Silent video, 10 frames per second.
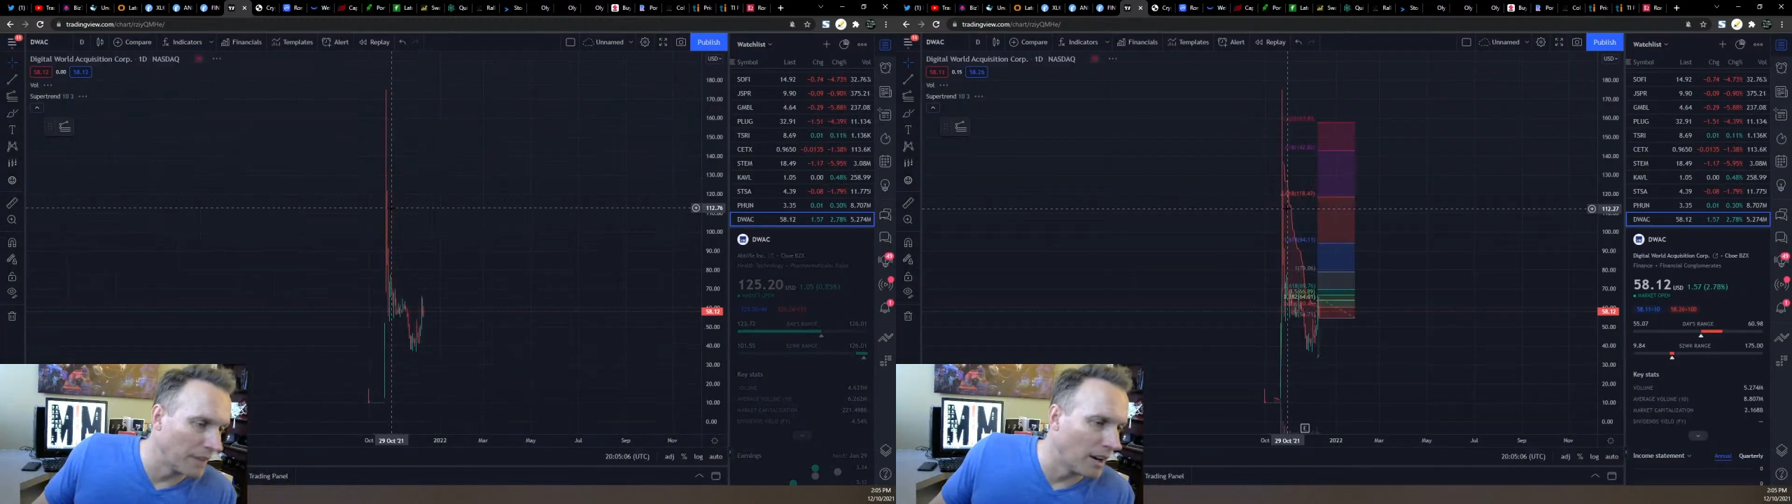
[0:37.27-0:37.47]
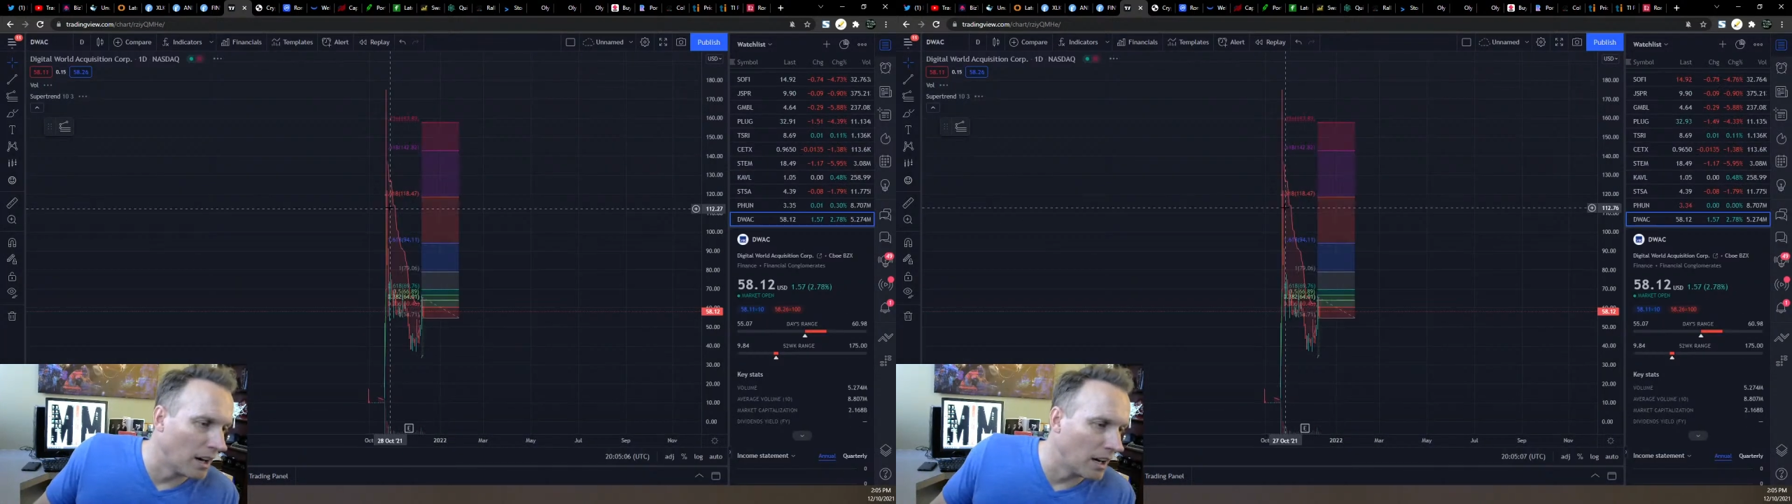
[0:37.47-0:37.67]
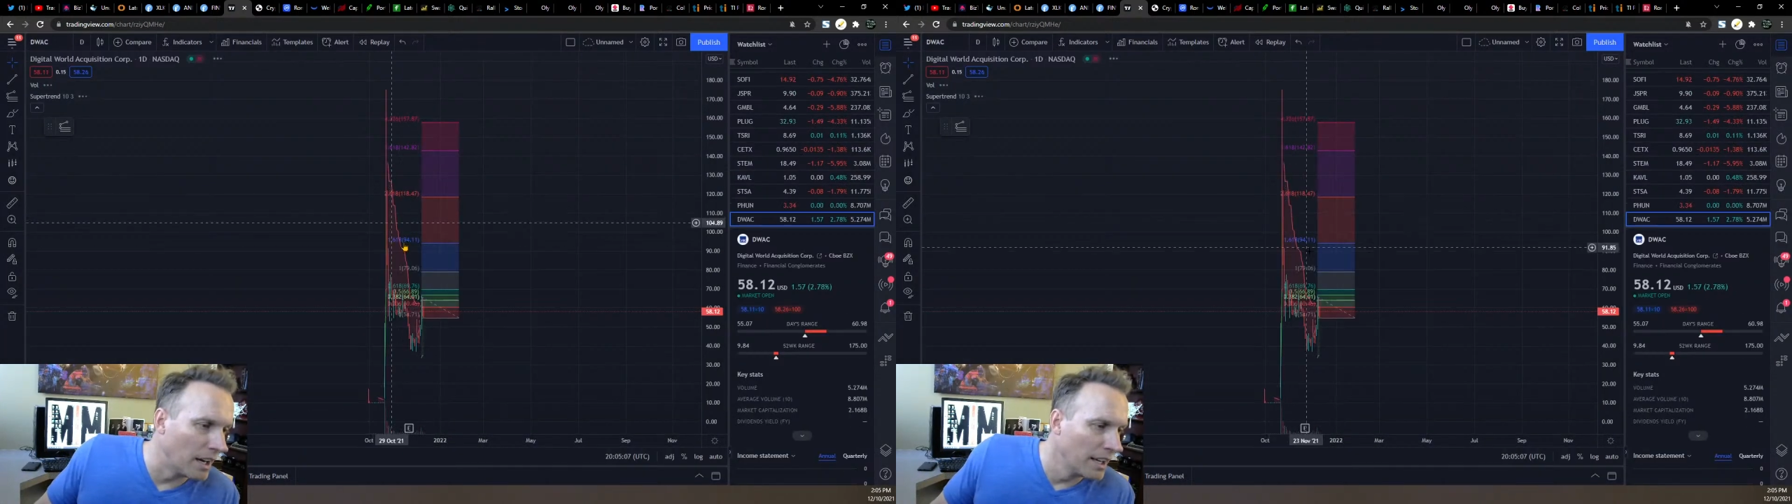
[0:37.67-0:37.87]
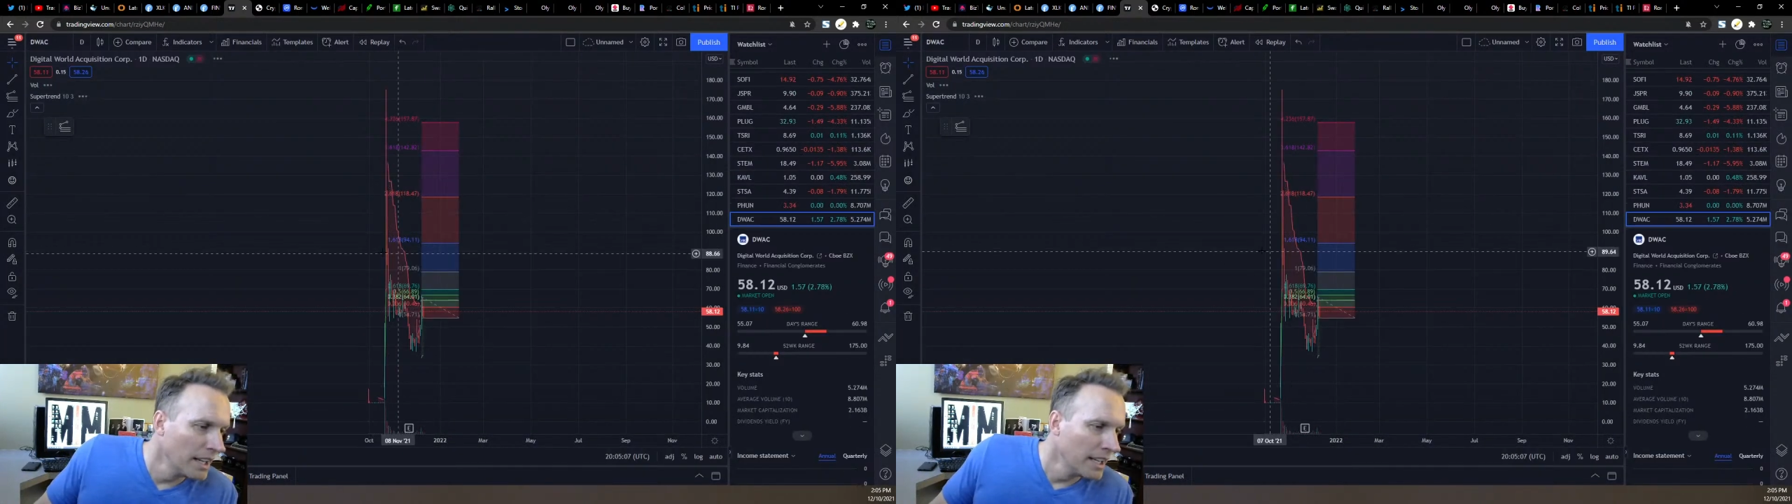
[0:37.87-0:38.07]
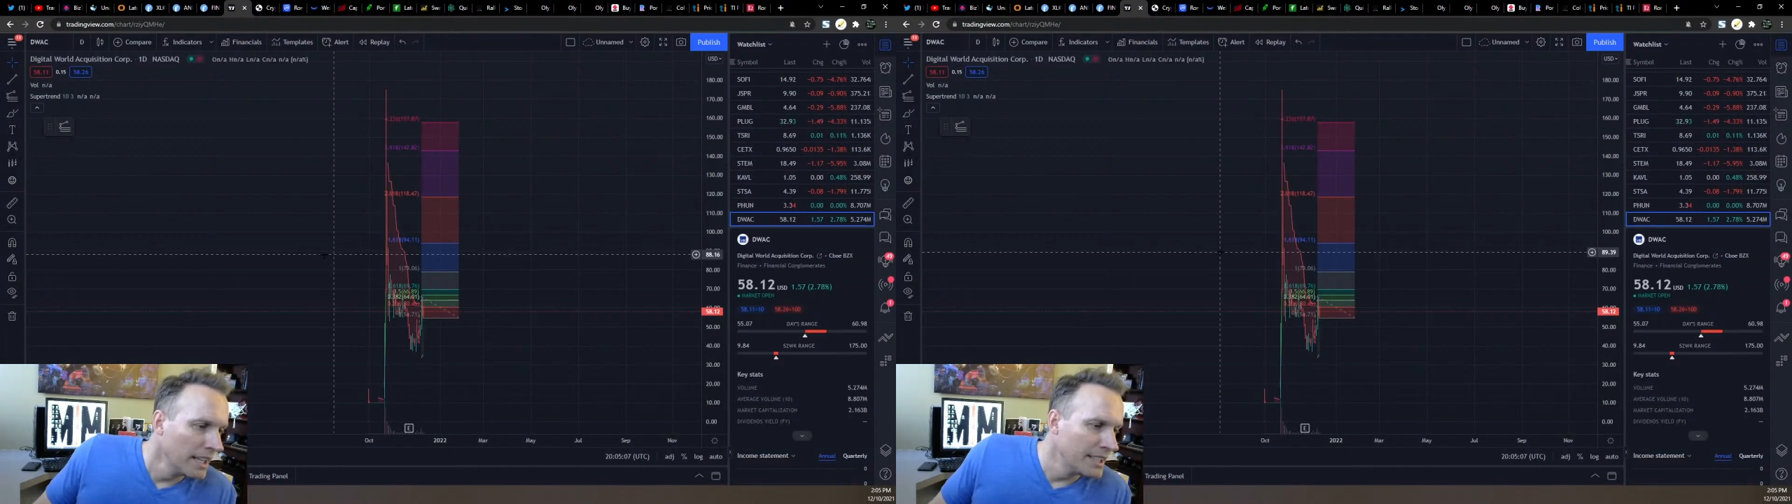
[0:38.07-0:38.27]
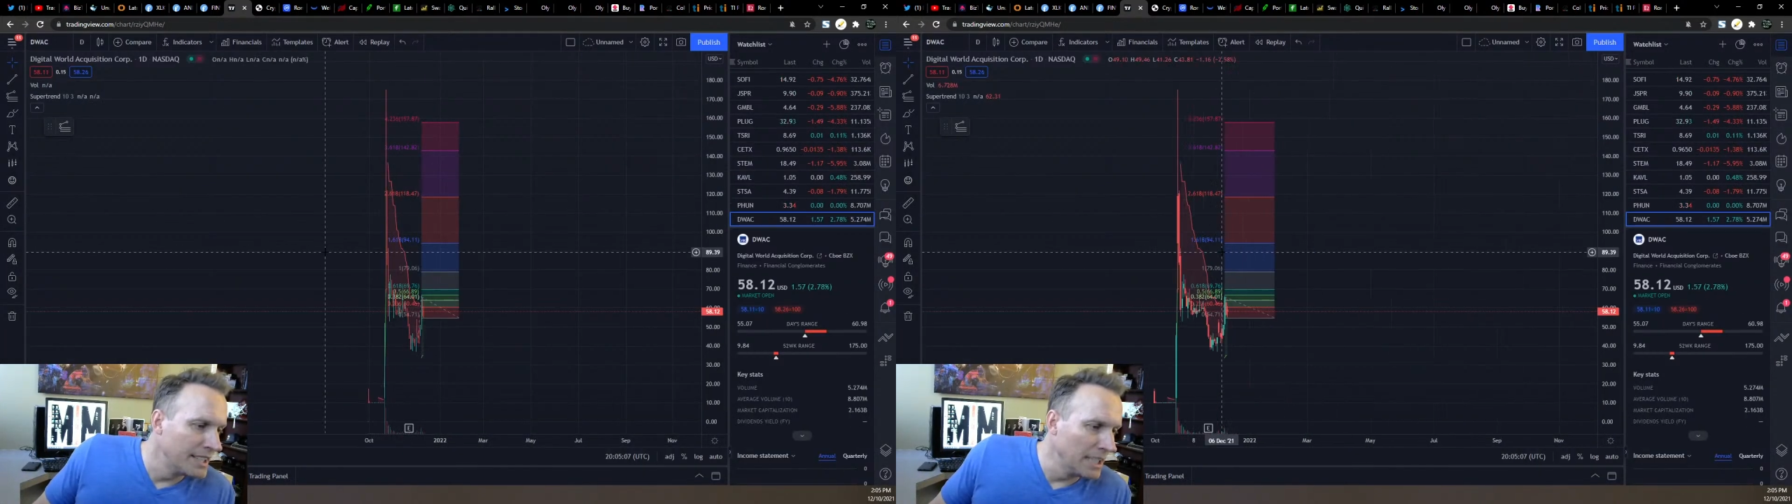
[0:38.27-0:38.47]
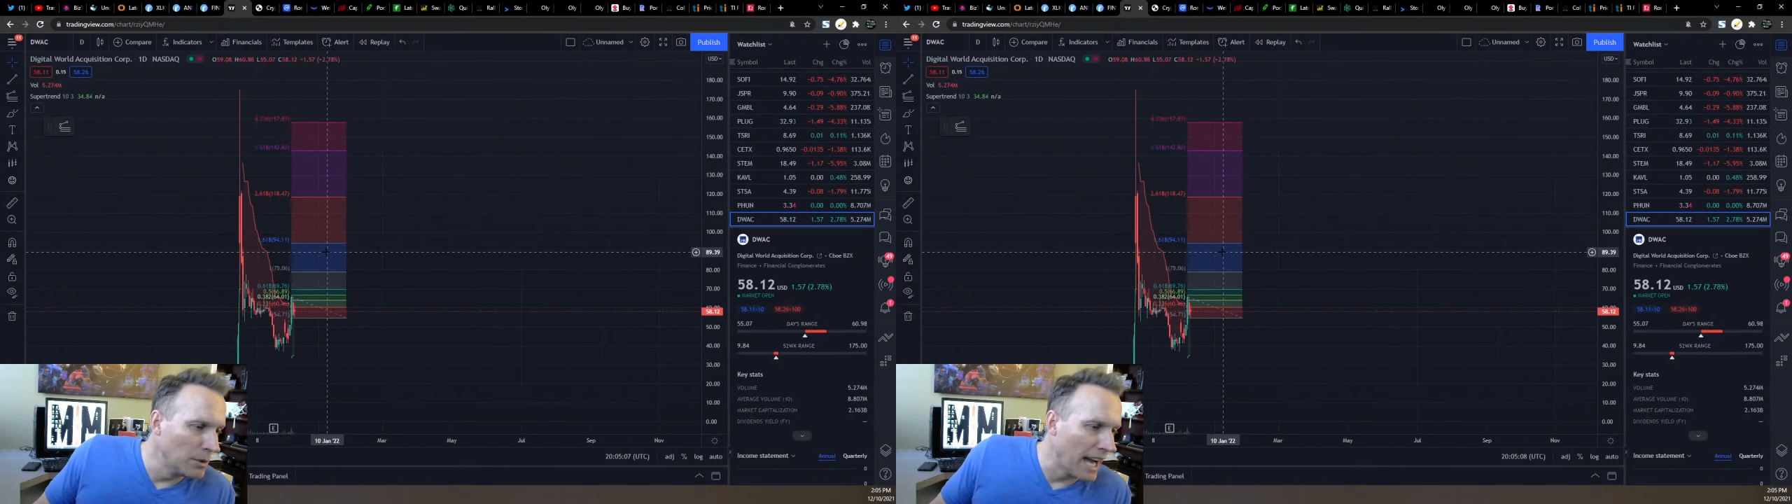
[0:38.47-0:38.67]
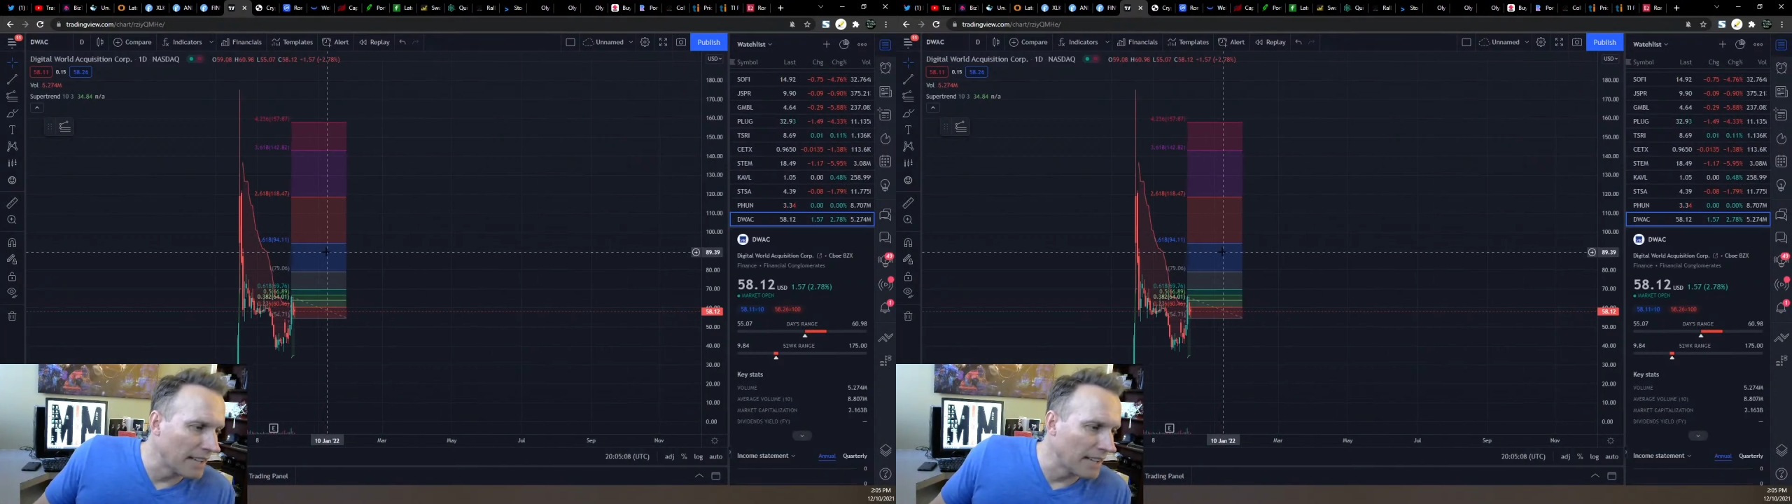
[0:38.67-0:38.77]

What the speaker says: on DWAC.